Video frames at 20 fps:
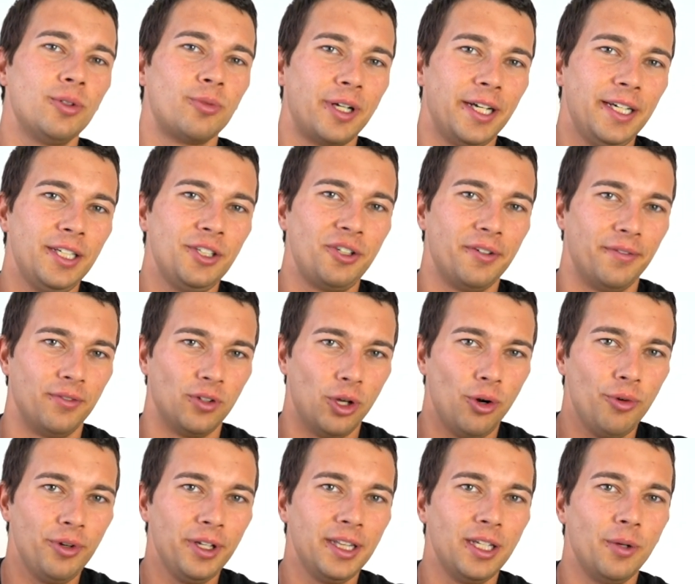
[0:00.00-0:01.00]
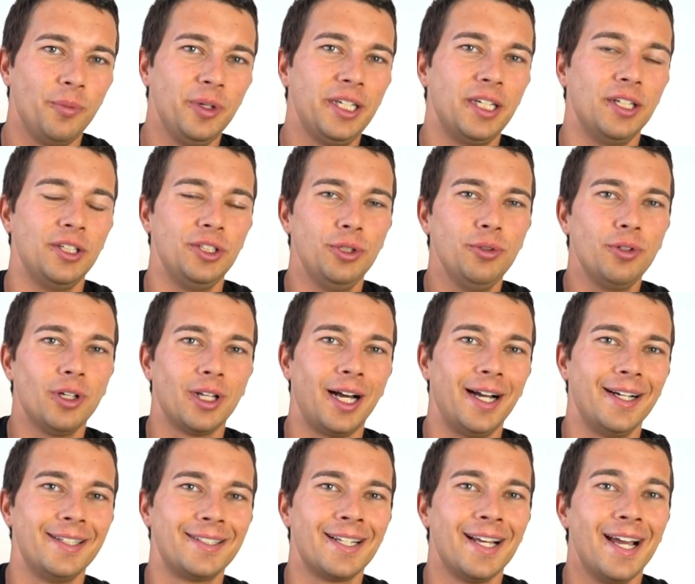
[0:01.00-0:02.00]
range of loading that we can
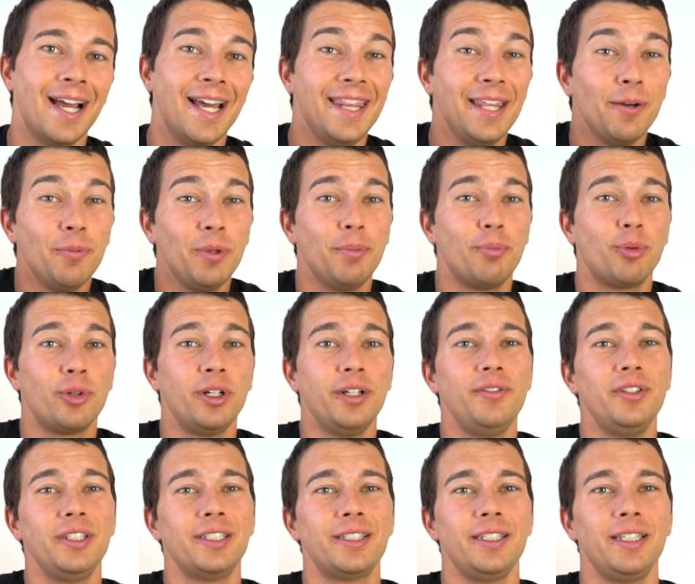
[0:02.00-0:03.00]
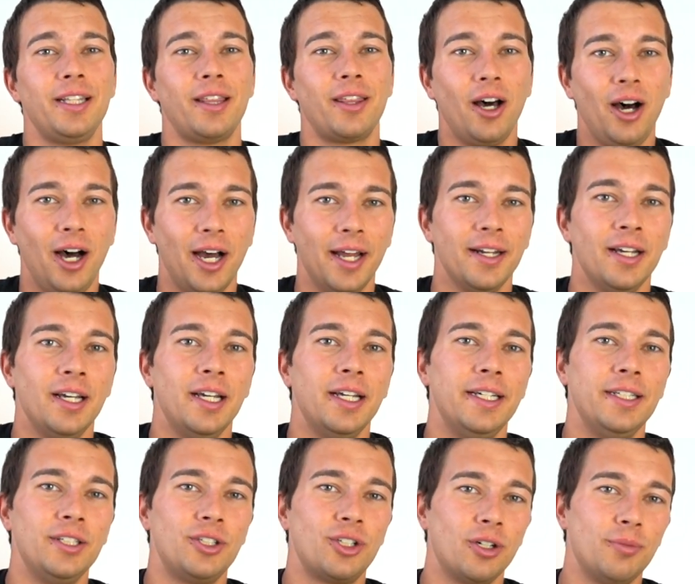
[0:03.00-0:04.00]
utilize than we previously thought
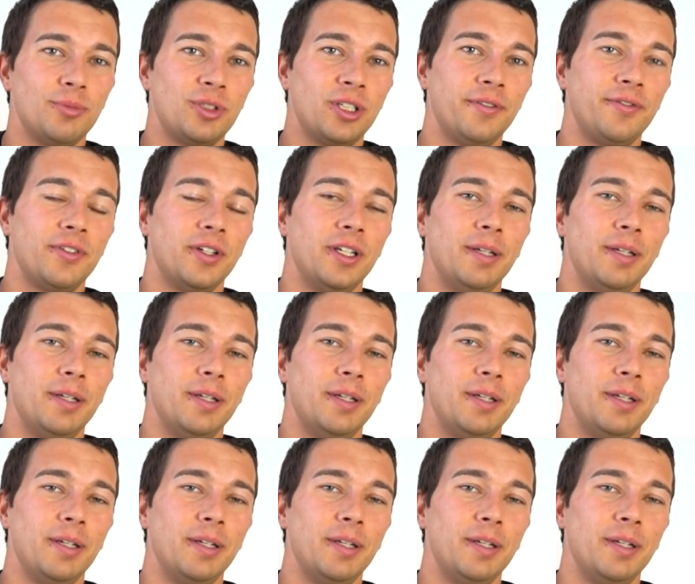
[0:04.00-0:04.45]
in terms of